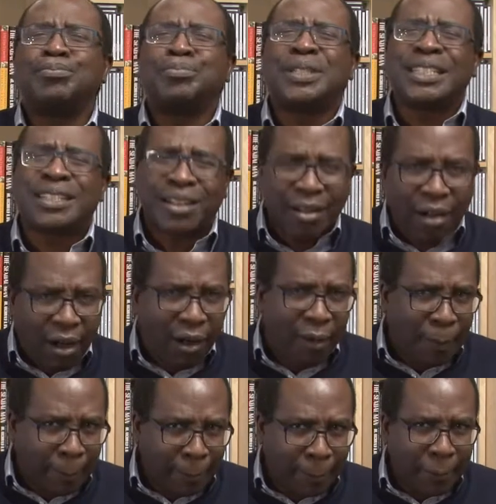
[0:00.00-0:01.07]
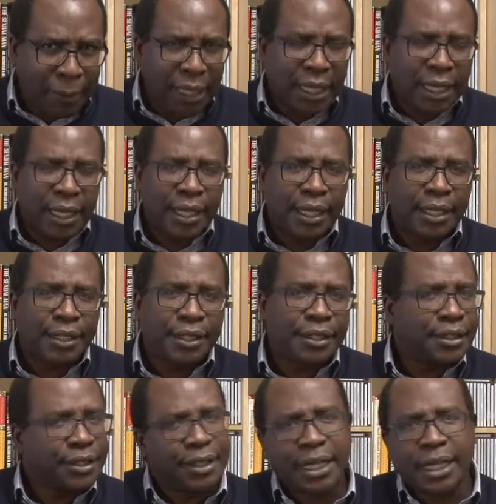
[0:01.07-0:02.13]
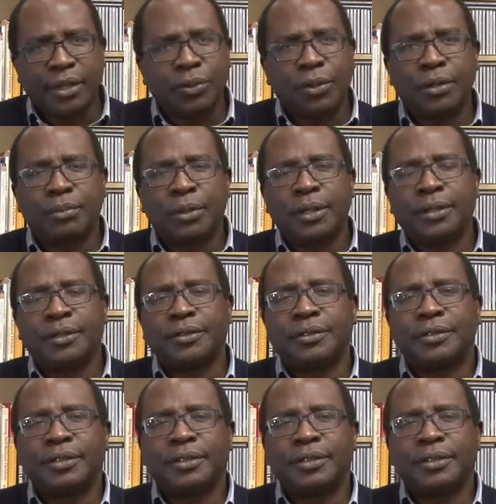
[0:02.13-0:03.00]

become to get the 1 million?